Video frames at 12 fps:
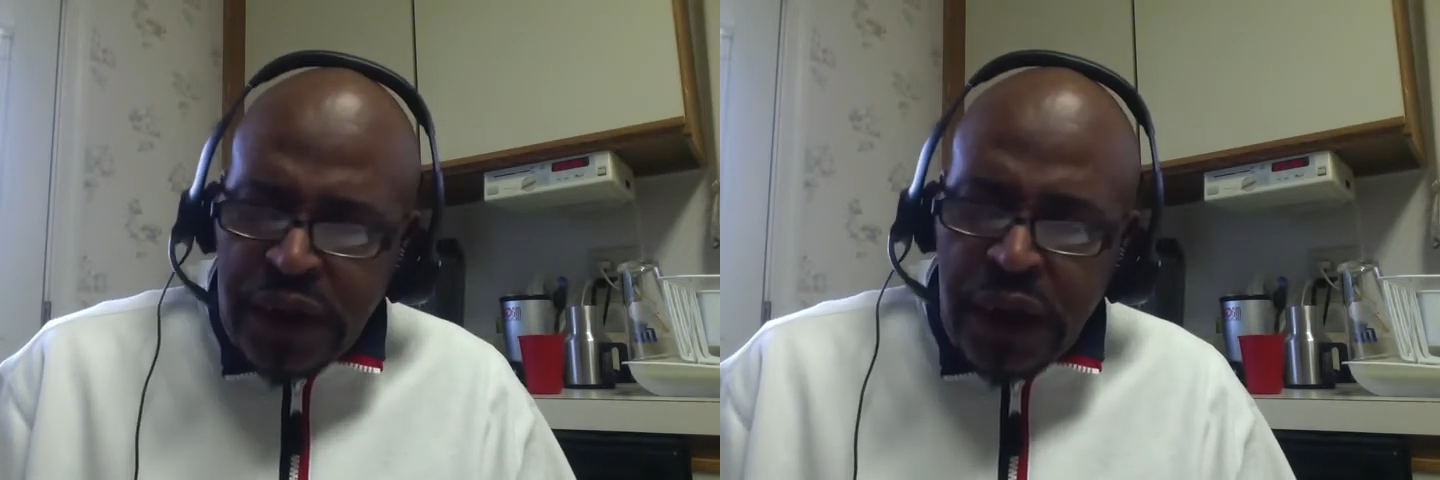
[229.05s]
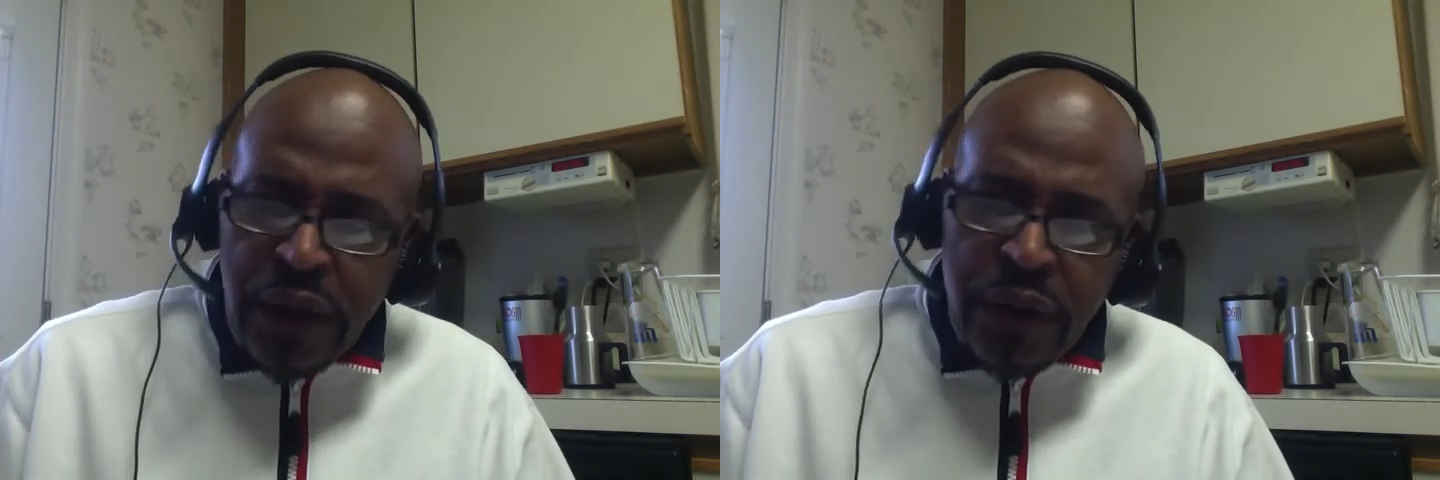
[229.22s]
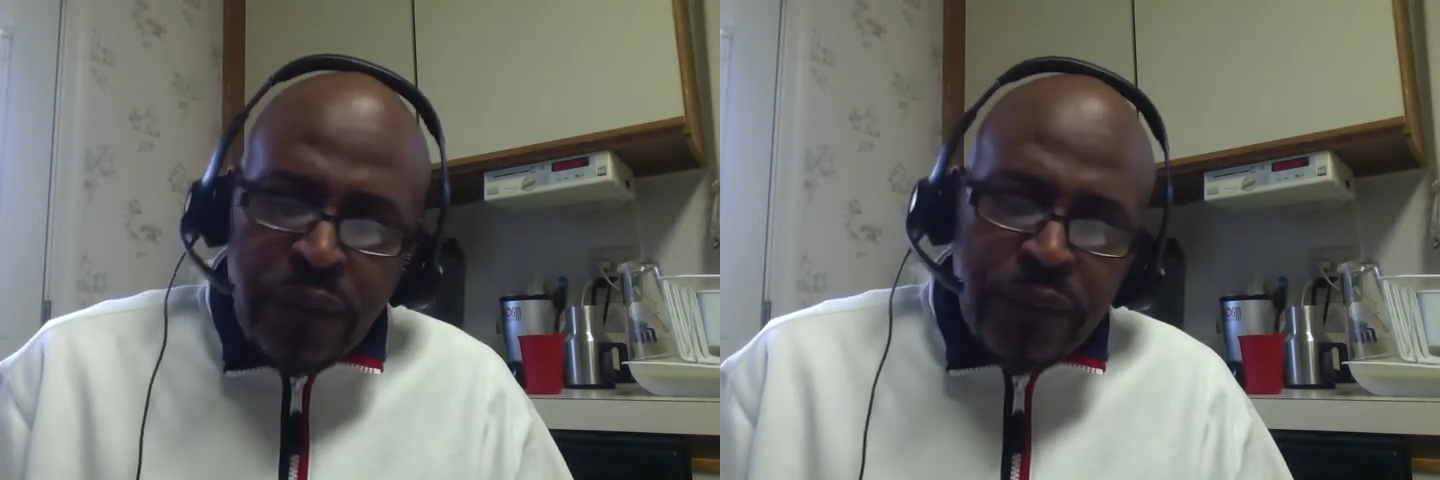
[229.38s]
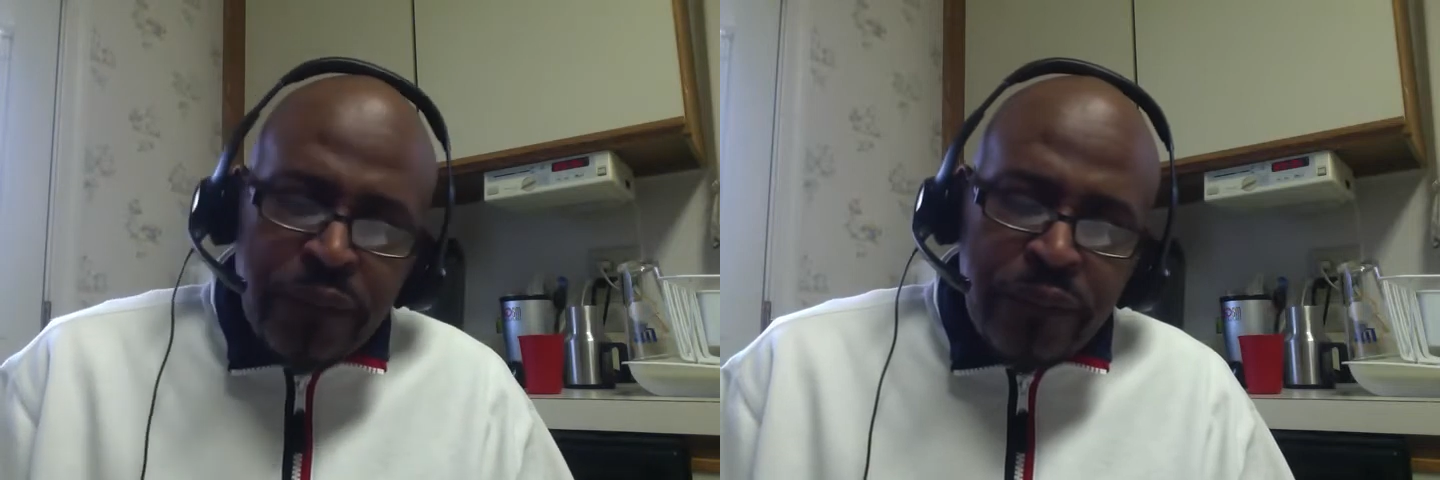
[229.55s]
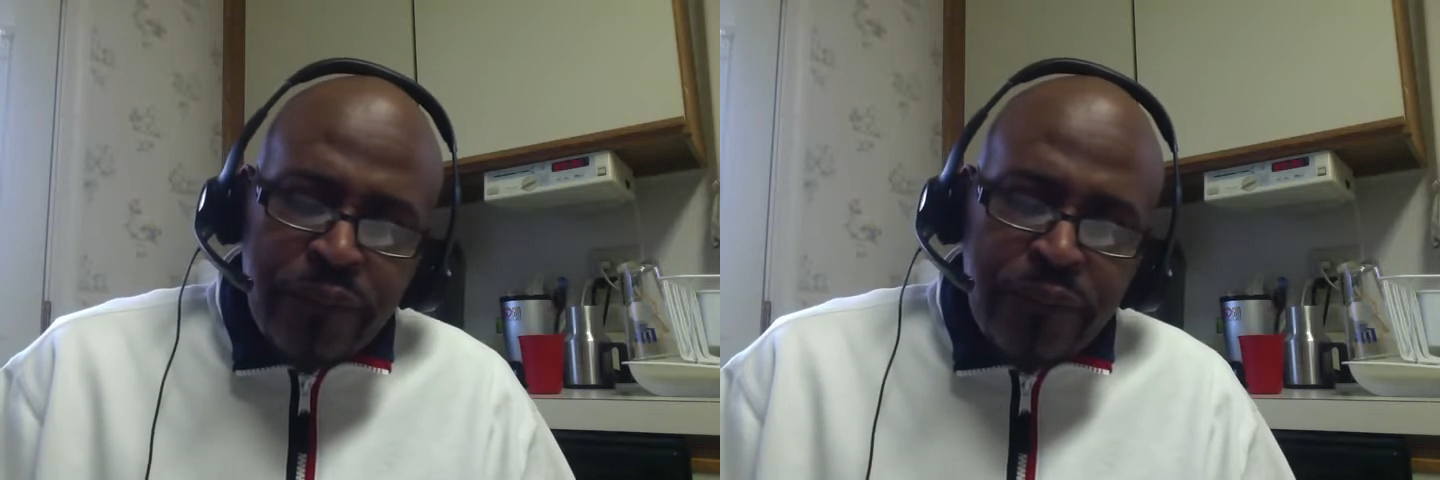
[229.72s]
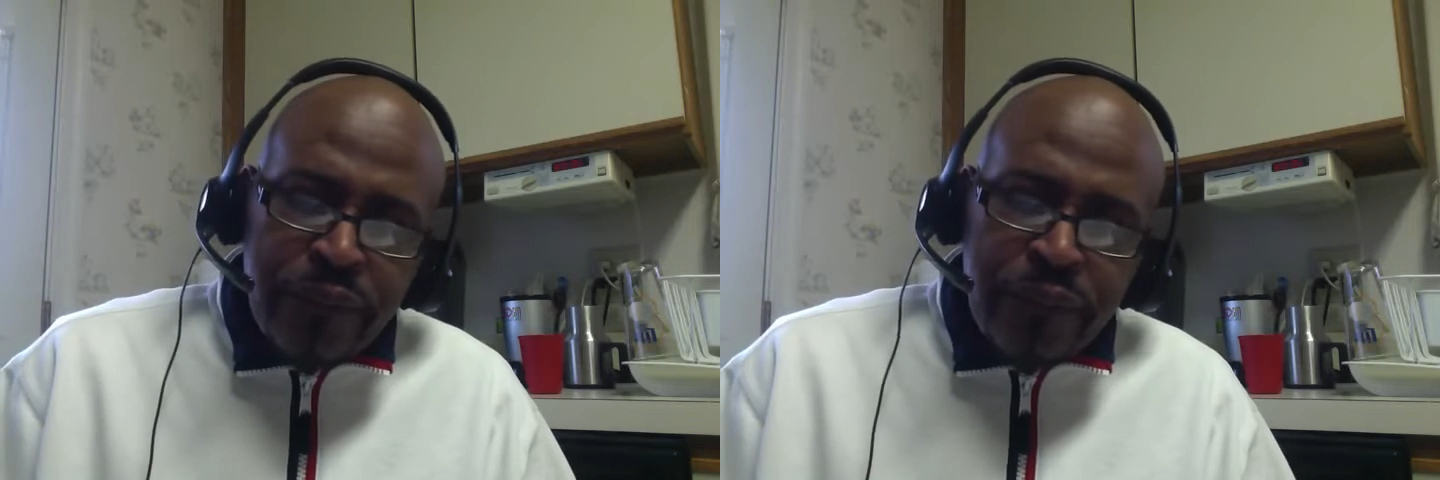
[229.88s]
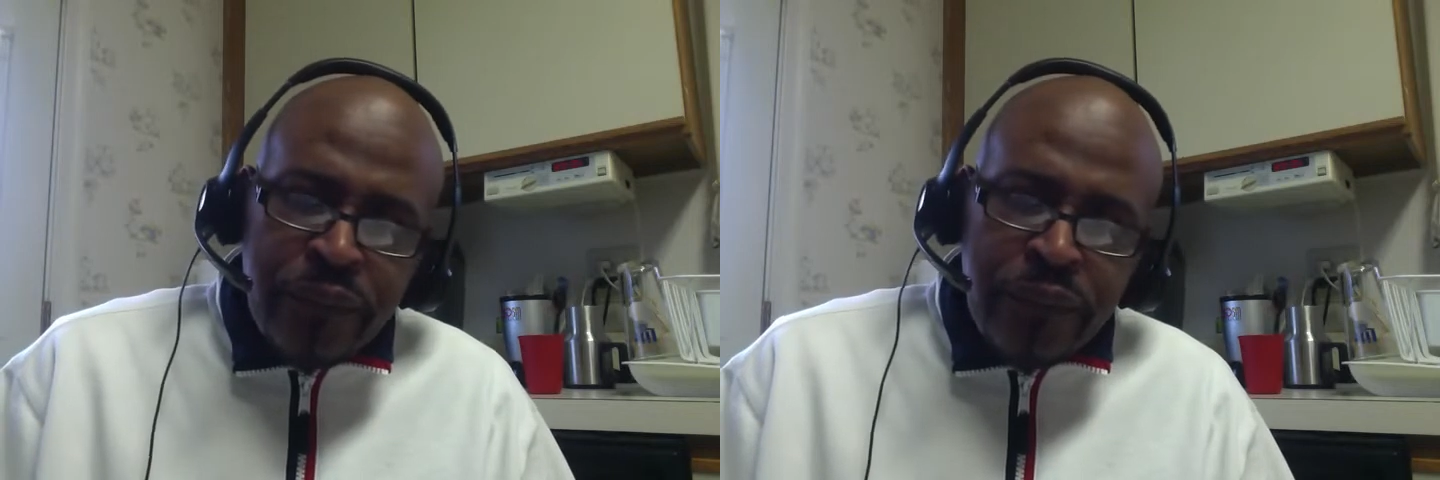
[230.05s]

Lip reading: actually care